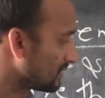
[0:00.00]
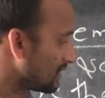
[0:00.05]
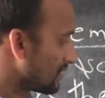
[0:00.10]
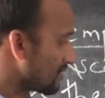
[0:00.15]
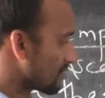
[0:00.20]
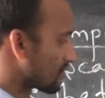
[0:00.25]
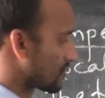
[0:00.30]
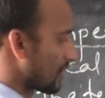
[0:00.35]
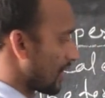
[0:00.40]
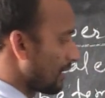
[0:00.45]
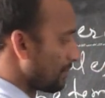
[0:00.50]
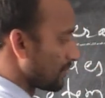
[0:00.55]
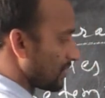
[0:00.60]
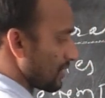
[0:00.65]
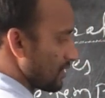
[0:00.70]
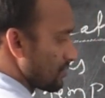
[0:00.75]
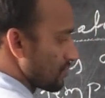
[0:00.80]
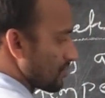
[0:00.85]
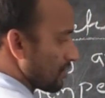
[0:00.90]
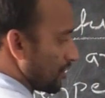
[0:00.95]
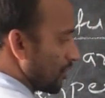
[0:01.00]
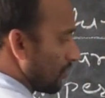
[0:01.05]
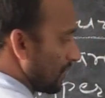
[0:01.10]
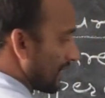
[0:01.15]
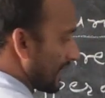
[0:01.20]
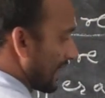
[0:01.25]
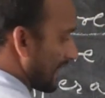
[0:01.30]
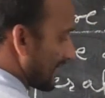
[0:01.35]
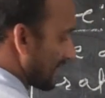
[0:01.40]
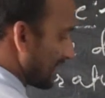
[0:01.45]
solve this, you
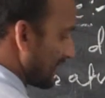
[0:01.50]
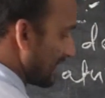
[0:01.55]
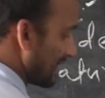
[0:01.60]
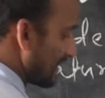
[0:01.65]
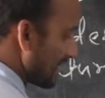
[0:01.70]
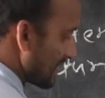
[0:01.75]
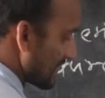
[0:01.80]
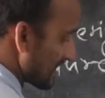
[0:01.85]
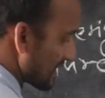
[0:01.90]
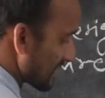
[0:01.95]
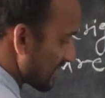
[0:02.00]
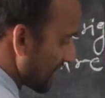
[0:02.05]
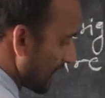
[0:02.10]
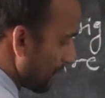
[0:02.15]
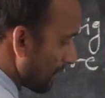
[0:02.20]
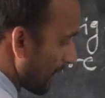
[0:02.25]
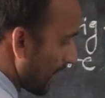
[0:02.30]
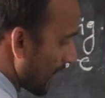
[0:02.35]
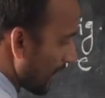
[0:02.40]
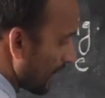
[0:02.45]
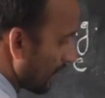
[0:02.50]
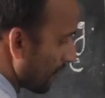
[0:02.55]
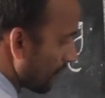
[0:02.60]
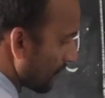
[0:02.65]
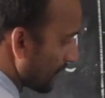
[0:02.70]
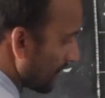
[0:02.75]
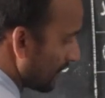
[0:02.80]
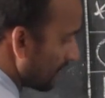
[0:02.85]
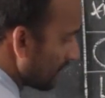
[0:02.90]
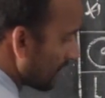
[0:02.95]
will get C by
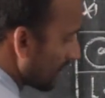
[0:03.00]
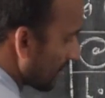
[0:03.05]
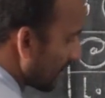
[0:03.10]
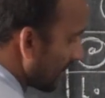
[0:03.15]
100,